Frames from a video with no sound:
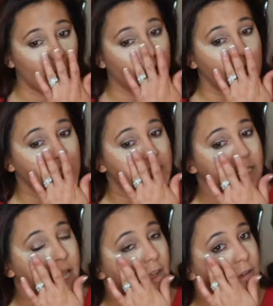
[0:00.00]
we're going to
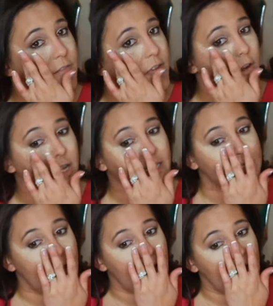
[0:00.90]
just take our finger and
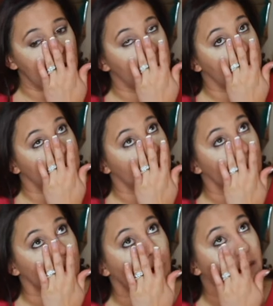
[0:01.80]
dab the
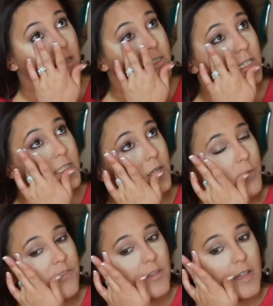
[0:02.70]
product until
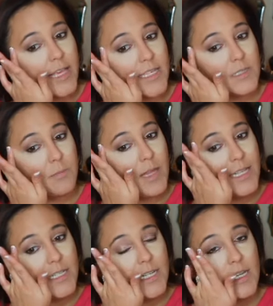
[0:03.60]
we feel like it's
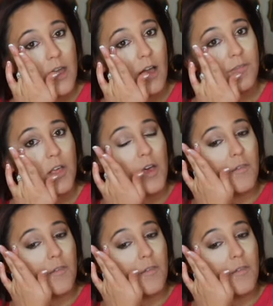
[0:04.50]
blended enough